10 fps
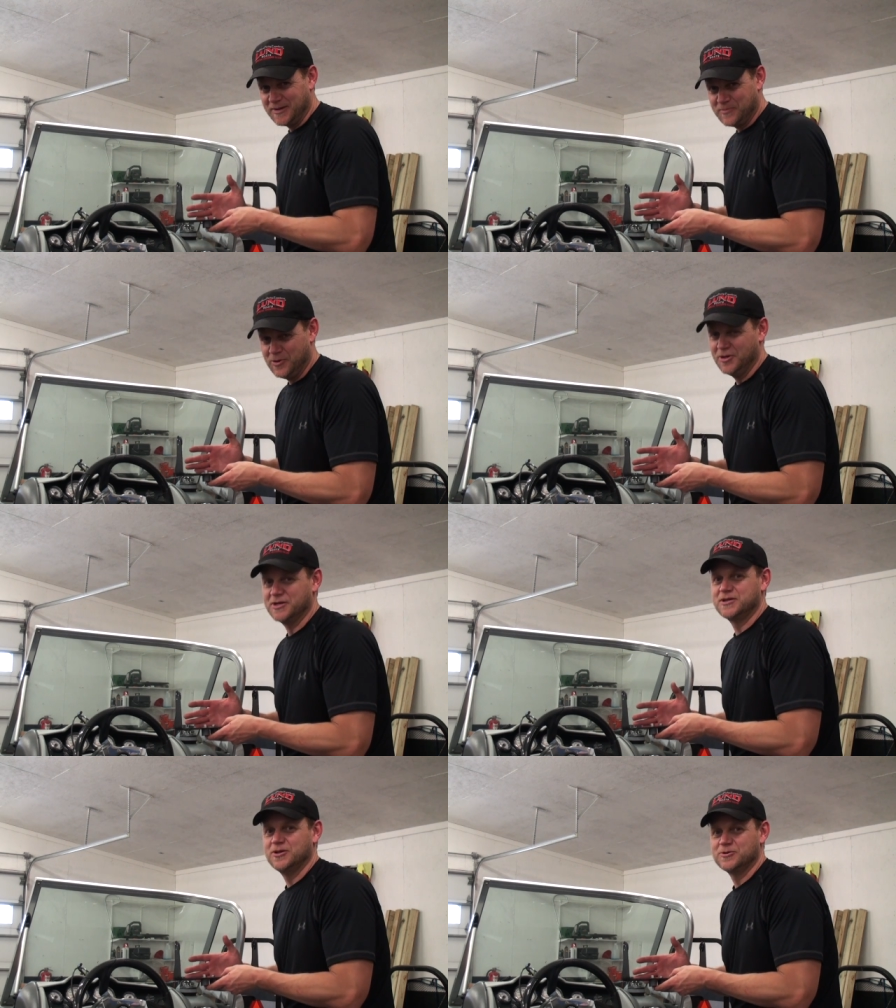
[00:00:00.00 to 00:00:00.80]
I can pull
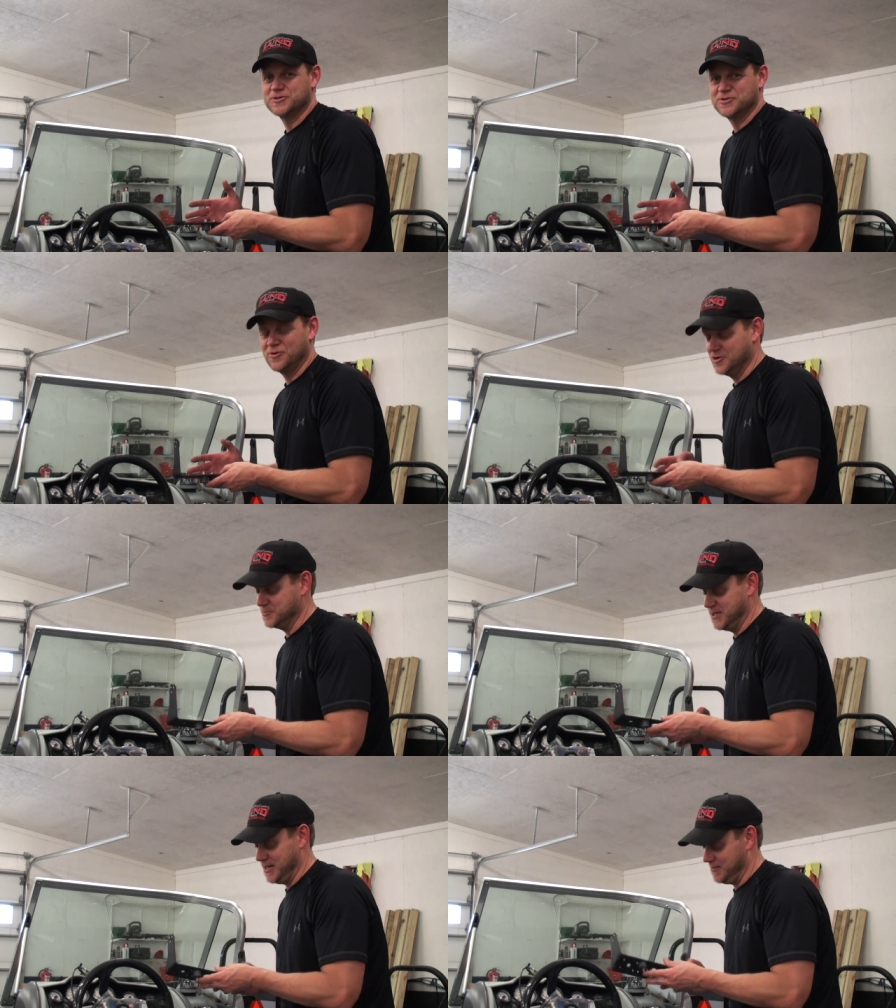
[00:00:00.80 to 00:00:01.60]
it closer
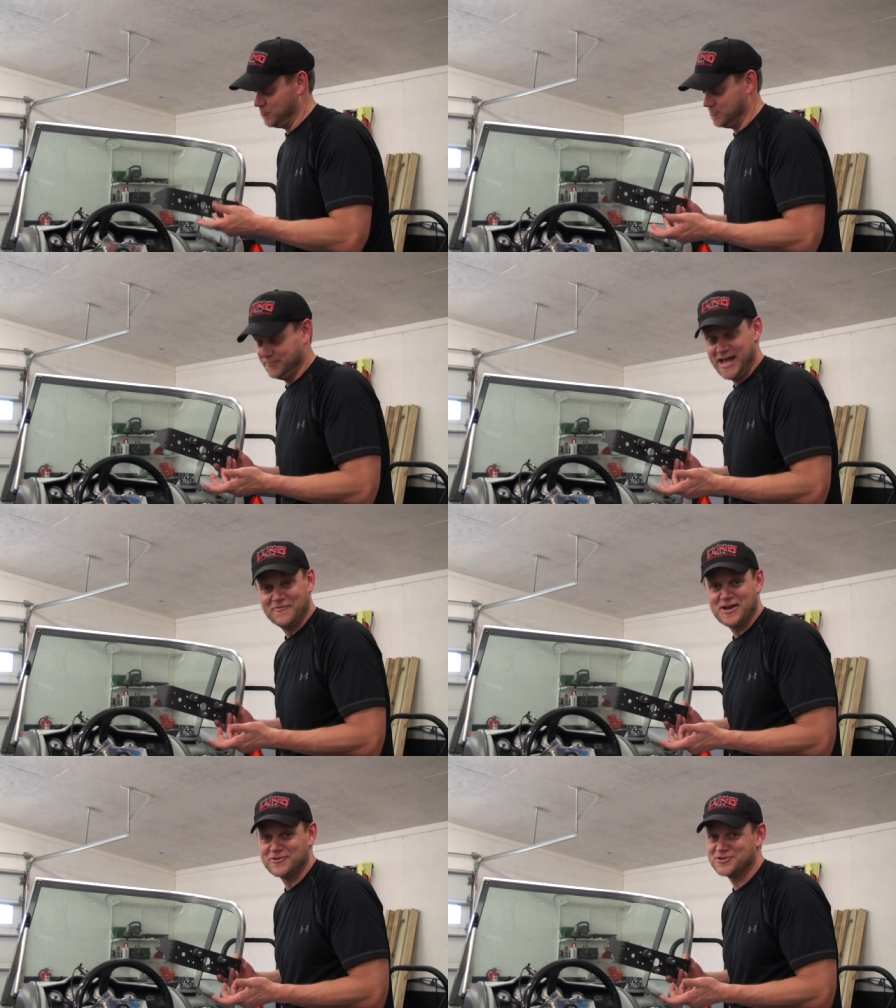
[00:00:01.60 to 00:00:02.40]
towards me. And I
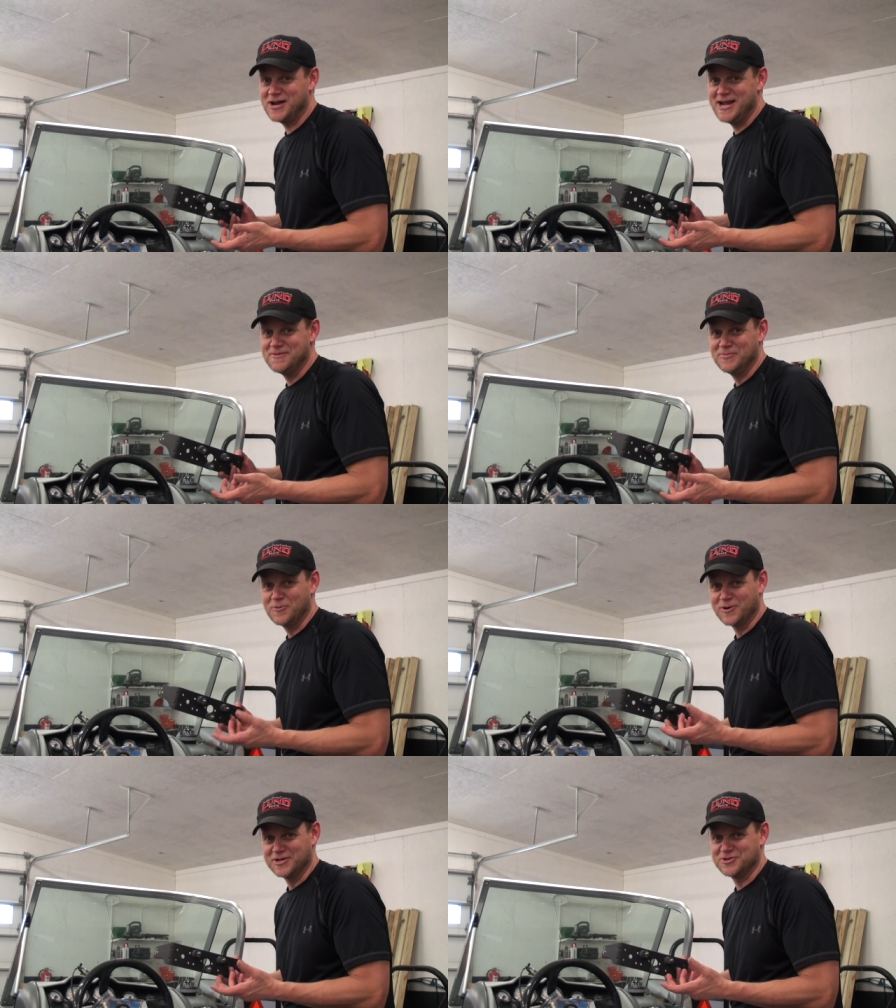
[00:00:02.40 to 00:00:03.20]
haven't ever tried them,
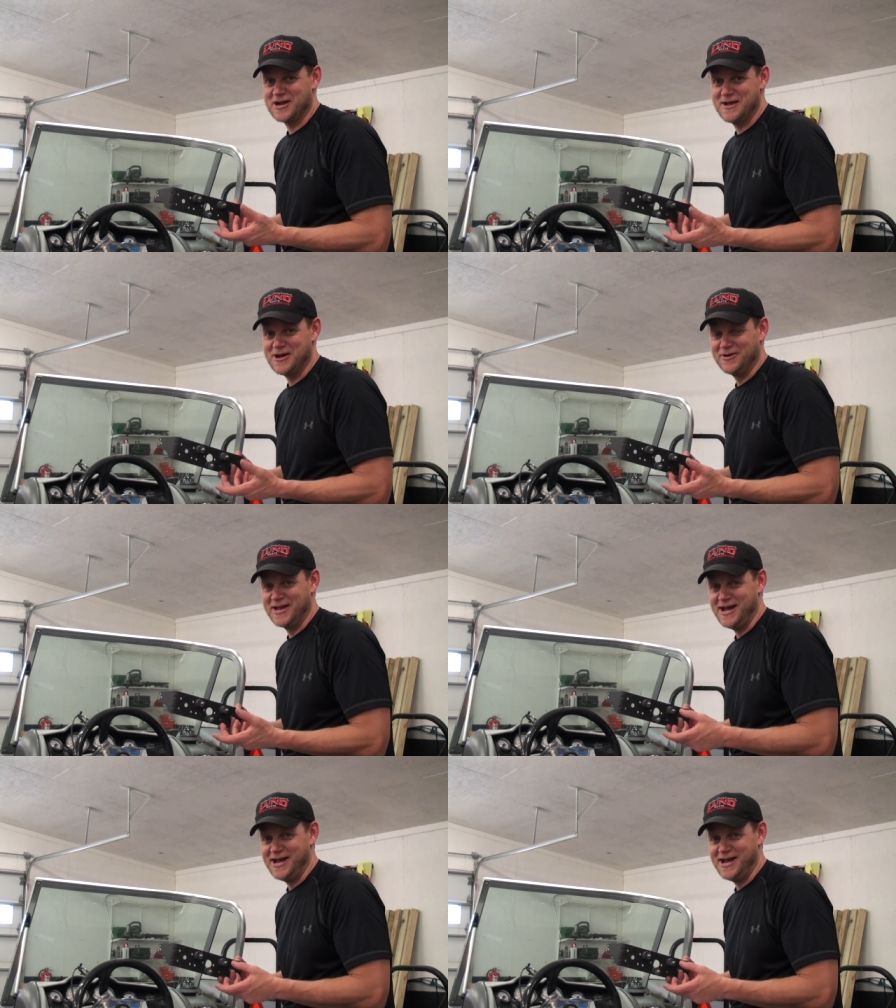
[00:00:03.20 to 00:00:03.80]
but we're going to try them out